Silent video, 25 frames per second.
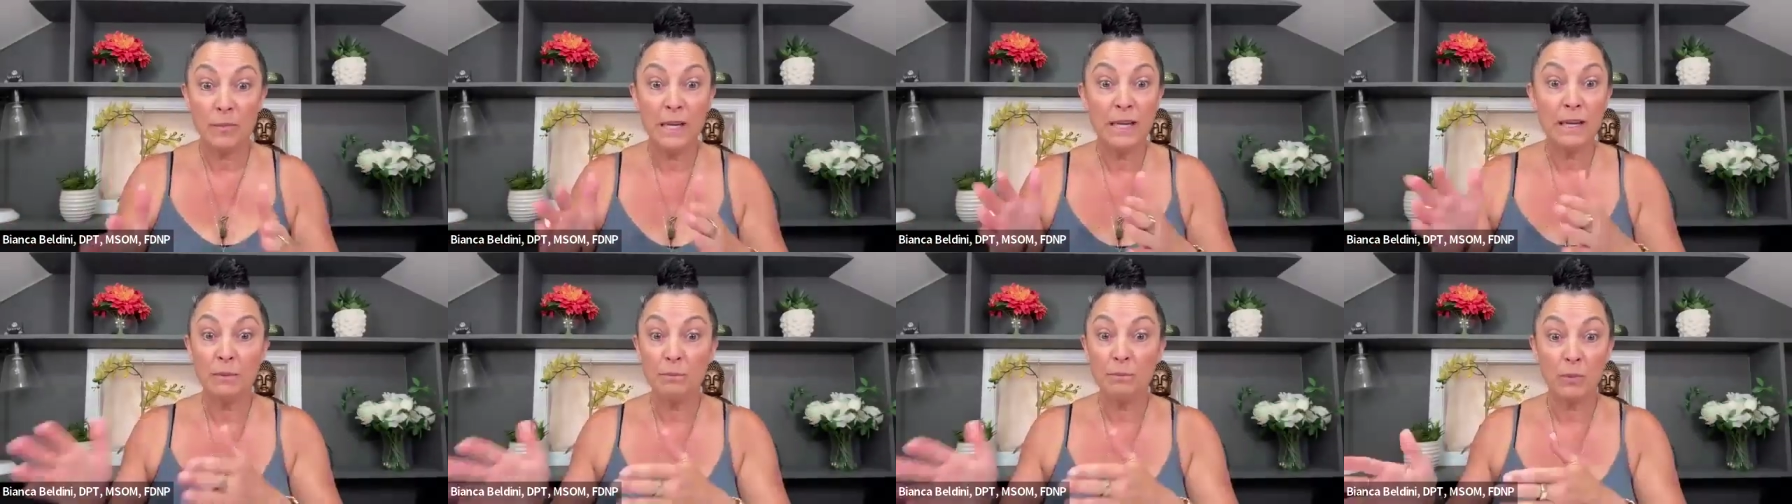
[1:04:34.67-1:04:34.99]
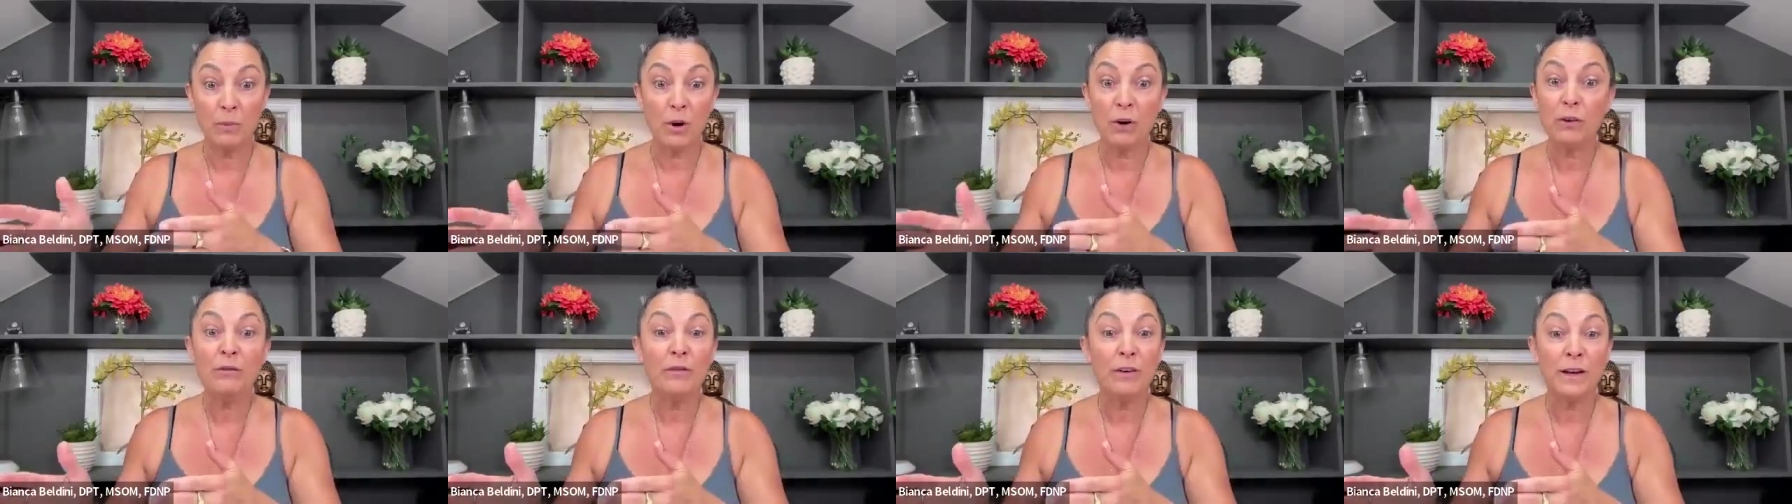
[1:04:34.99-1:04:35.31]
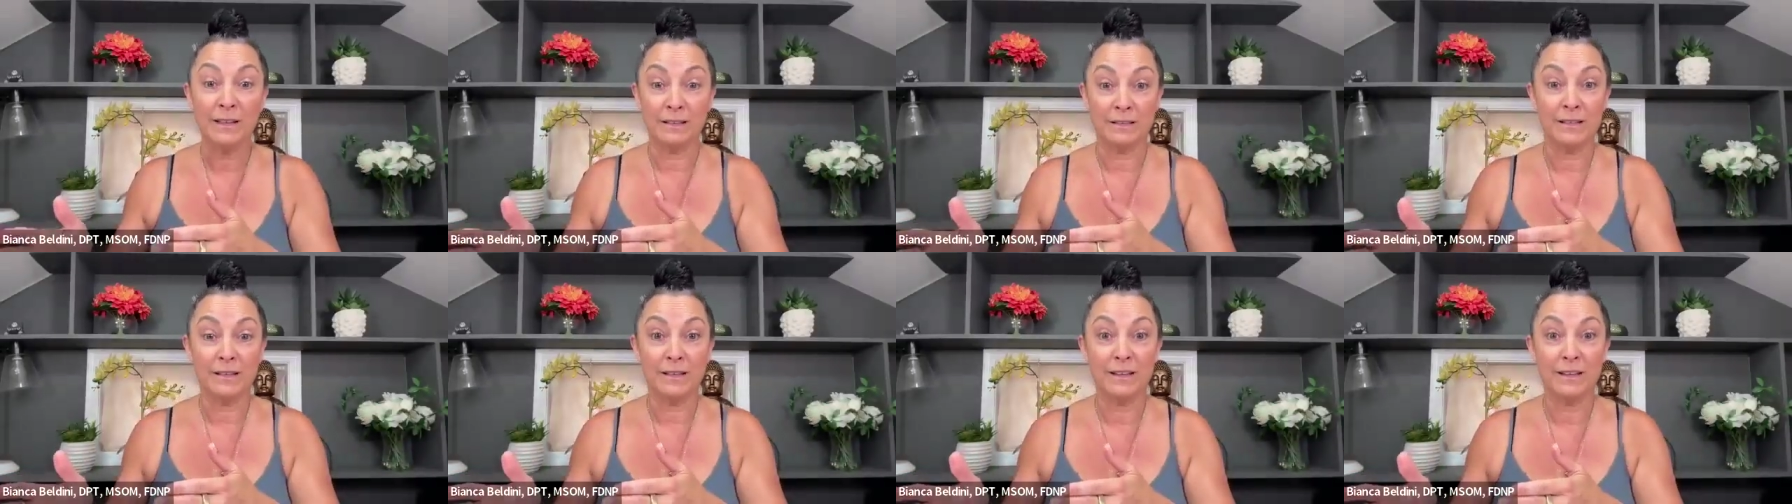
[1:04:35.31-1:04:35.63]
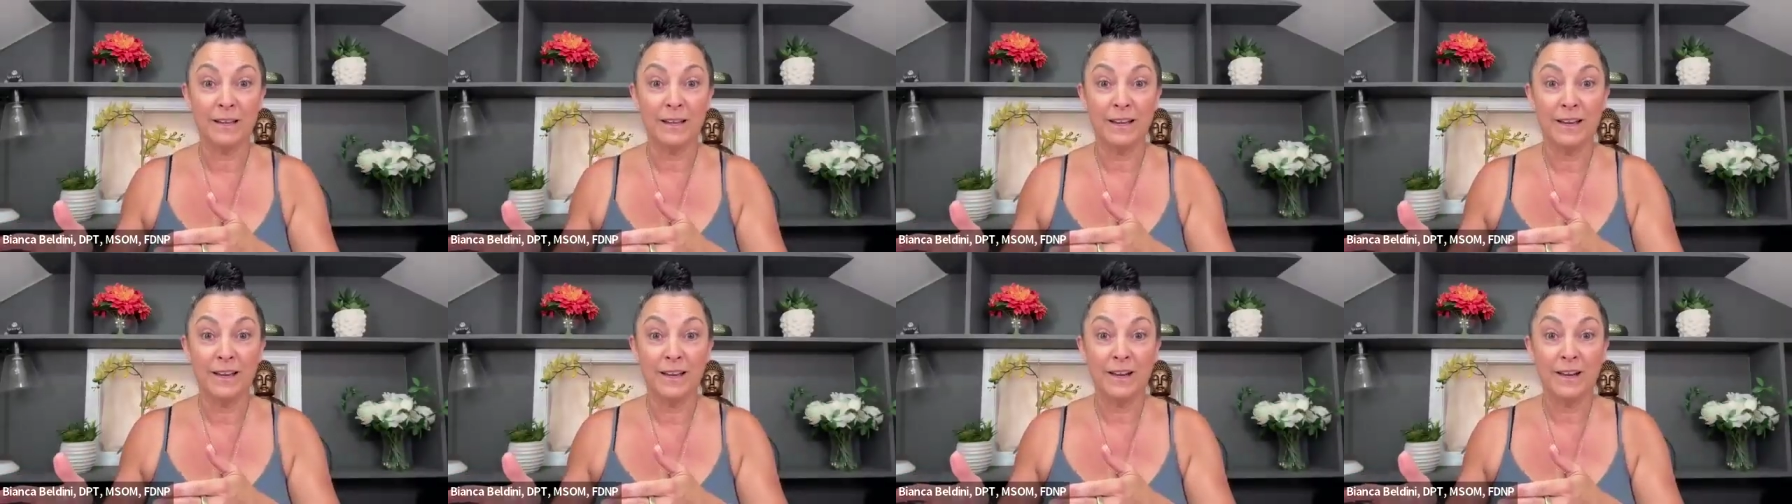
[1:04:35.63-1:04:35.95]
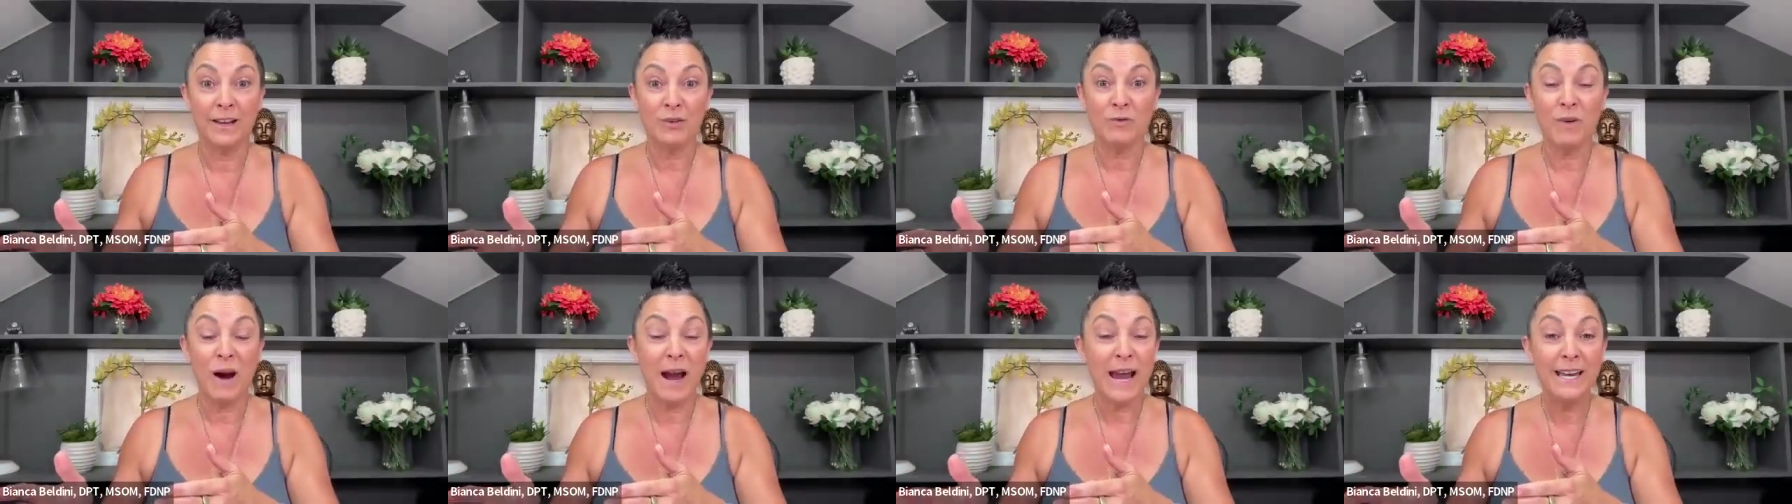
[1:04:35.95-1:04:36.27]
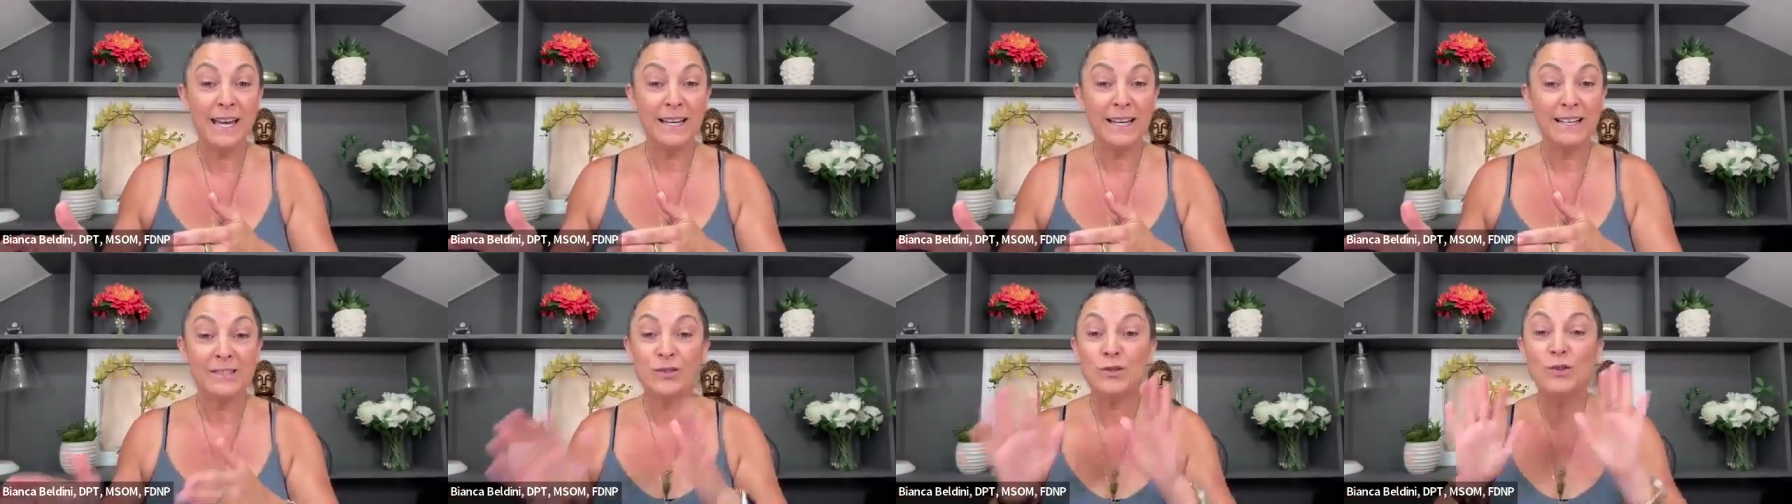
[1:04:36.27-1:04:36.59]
being perfect, right?